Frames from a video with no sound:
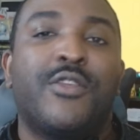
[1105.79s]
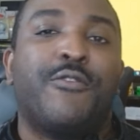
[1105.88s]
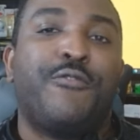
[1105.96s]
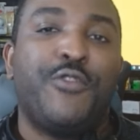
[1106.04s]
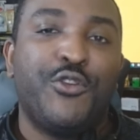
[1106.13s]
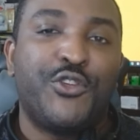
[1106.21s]
The
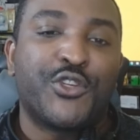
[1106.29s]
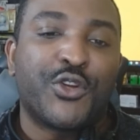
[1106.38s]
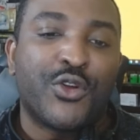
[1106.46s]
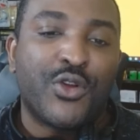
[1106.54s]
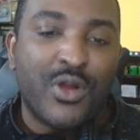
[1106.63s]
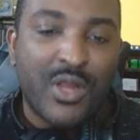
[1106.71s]

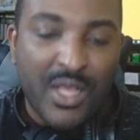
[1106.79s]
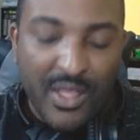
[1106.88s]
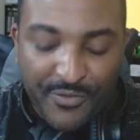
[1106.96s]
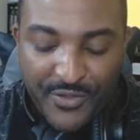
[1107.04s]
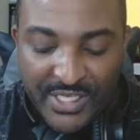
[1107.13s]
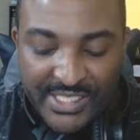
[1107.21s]
future
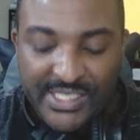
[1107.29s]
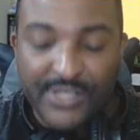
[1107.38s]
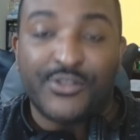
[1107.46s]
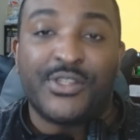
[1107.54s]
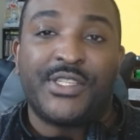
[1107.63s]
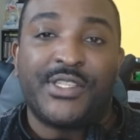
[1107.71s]
of this
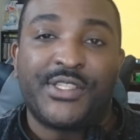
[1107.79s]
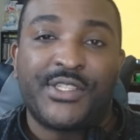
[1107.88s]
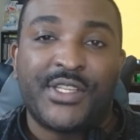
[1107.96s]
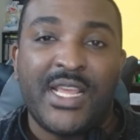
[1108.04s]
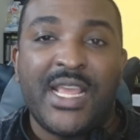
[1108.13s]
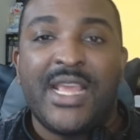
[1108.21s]

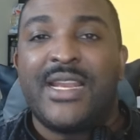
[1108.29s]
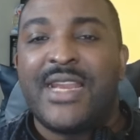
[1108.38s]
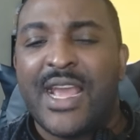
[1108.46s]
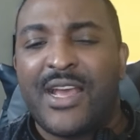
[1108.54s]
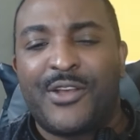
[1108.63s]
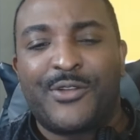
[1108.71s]
series.
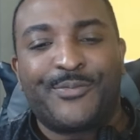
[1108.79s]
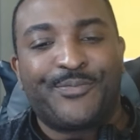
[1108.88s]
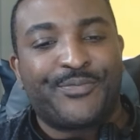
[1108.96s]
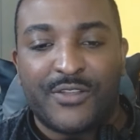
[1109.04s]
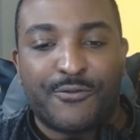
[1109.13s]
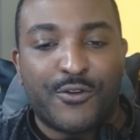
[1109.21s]
Now,
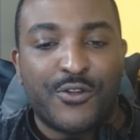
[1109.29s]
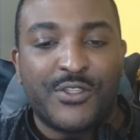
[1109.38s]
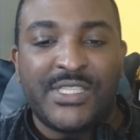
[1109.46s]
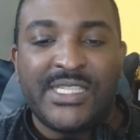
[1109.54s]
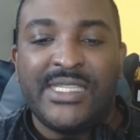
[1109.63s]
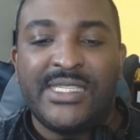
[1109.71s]
the
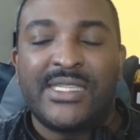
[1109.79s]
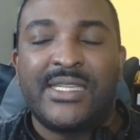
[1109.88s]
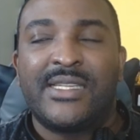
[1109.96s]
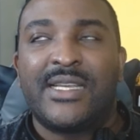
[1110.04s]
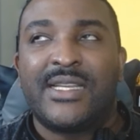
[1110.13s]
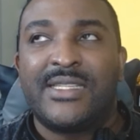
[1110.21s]
first
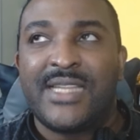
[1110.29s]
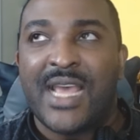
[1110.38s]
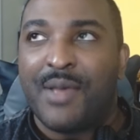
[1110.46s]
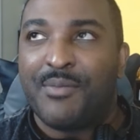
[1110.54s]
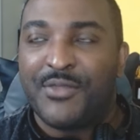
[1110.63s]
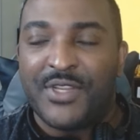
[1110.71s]
season
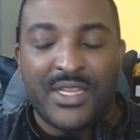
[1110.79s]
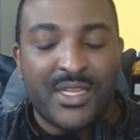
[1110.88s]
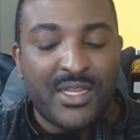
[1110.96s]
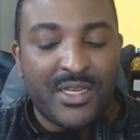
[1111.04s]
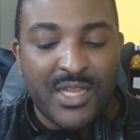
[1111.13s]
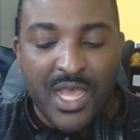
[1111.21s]

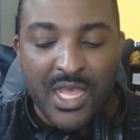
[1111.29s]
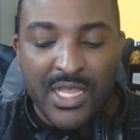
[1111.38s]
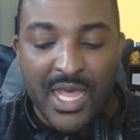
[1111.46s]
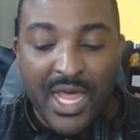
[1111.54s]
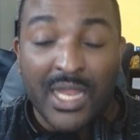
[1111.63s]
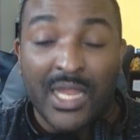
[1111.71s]
adapted
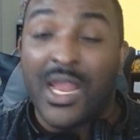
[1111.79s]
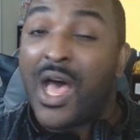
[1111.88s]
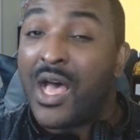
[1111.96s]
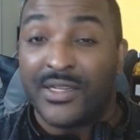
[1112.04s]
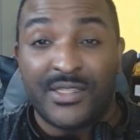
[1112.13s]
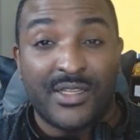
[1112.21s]
a
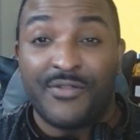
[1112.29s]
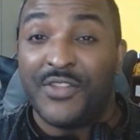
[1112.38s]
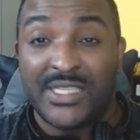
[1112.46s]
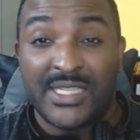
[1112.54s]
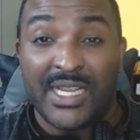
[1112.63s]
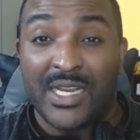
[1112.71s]
lot of
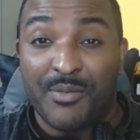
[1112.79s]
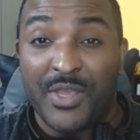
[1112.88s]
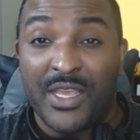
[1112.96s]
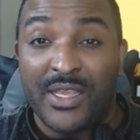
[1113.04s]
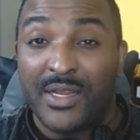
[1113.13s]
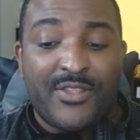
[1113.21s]
this anime.
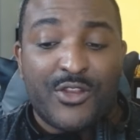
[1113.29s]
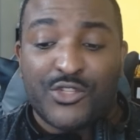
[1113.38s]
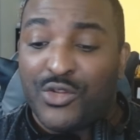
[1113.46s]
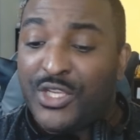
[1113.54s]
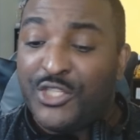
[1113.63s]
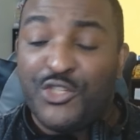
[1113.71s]
There's
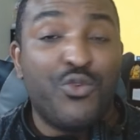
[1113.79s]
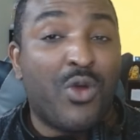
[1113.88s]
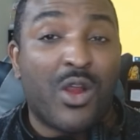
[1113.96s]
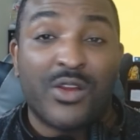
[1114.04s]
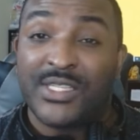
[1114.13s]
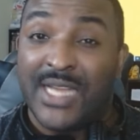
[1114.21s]
only two
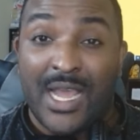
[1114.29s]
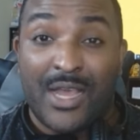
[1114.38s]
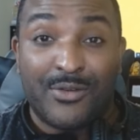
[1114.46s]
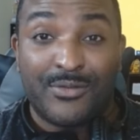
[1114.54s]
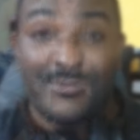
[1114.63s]
arcs now.